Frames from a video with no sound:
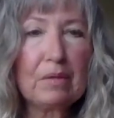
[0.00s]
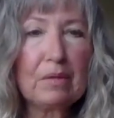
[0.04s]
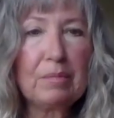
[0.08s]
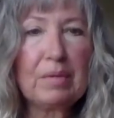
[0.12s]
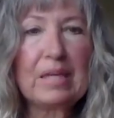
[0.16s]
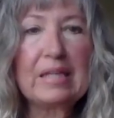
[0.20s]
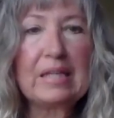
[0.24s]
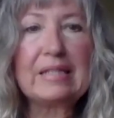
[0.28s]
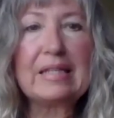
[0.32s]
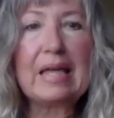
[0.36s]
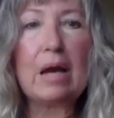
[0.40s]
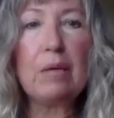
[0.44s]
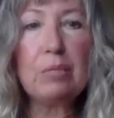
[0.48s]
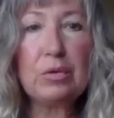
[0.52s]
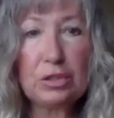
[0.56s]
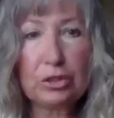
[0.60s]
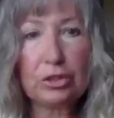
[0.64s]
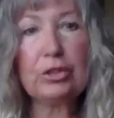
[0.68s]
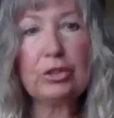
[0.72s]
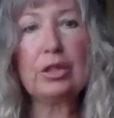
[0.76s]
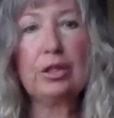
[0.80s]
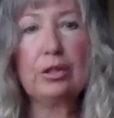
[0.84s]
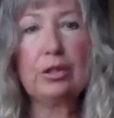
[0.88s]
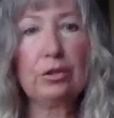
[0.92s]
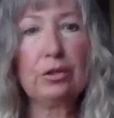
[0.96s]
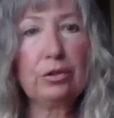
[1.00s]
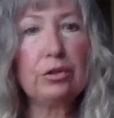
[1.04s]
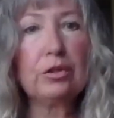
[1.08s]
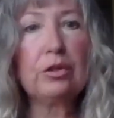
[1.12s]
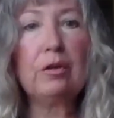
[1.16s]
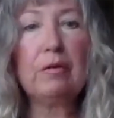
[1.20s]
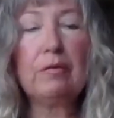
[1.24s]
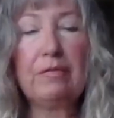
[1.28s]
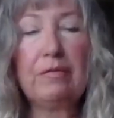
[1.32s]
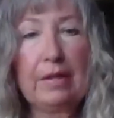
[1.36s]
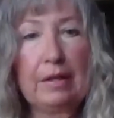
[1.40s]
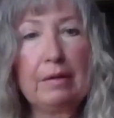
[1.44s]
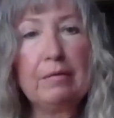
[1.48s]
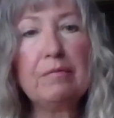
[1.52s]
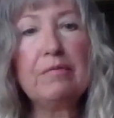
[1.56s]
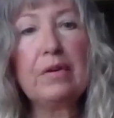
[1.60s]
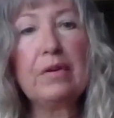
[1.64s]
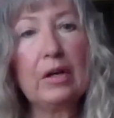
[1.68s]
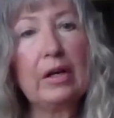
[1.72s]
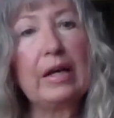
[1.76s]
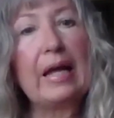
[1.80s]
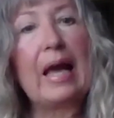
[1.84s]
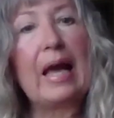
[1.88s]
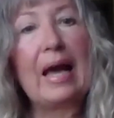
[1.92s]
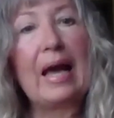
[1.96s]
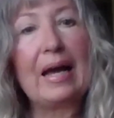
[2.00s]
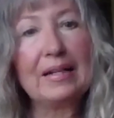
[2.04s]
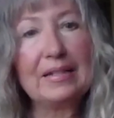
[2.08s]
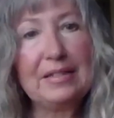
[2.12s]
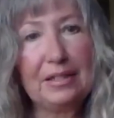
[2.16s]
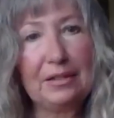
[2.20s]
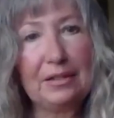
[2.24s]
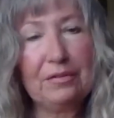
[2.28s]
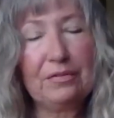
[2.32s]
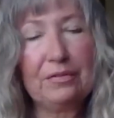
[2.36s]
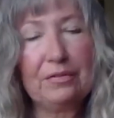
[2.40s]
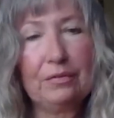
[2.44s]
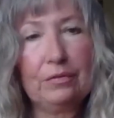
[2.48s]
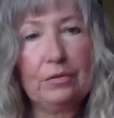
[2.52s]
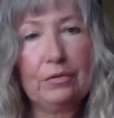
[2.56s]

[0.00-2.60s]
because that was your little girl being very active,